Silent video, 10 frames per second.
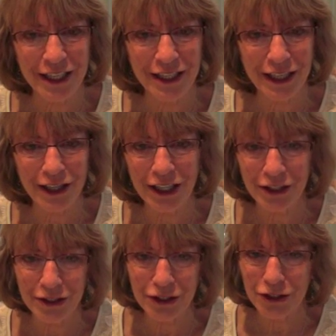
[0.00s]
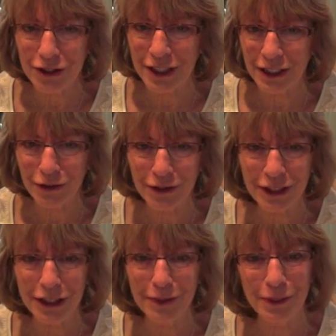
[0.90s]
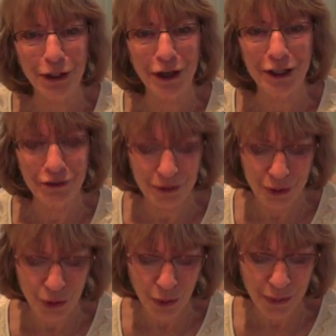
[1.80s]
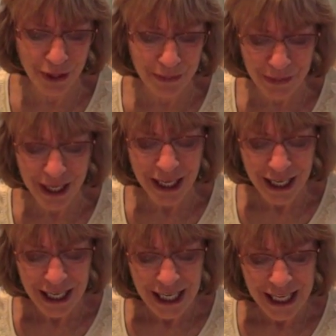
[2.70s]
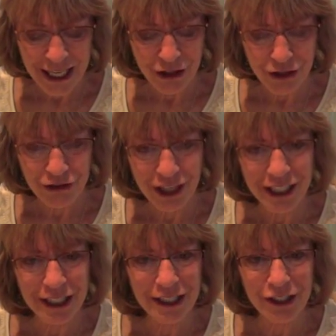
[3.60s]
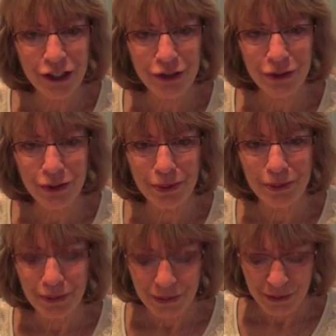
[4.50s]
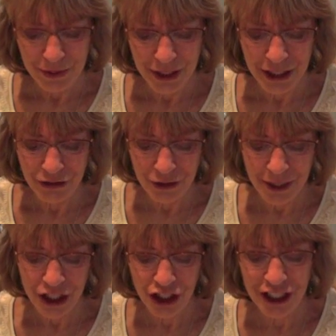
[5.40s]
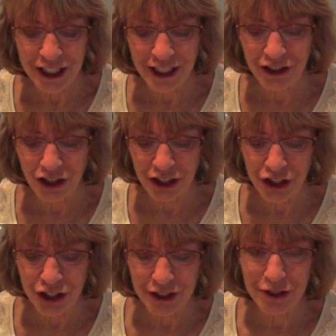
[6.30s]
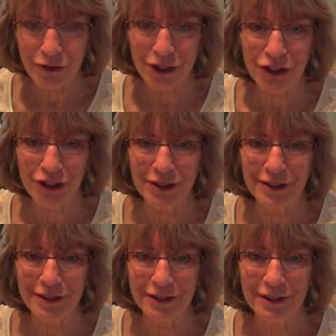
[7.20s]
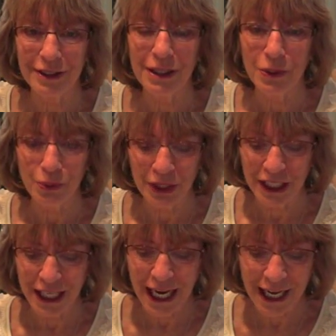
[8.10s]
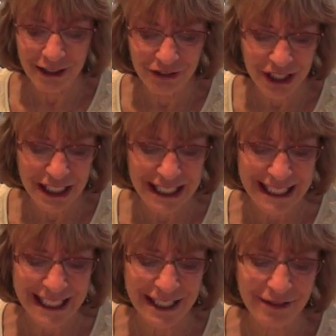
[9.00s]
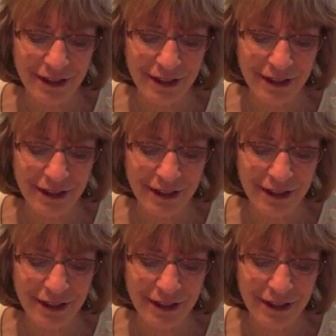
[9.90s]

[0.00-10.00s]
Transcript: and I'd like you to just take a look at them and kind of absorb them. They are divided into information and technology instruction, reading advocacy,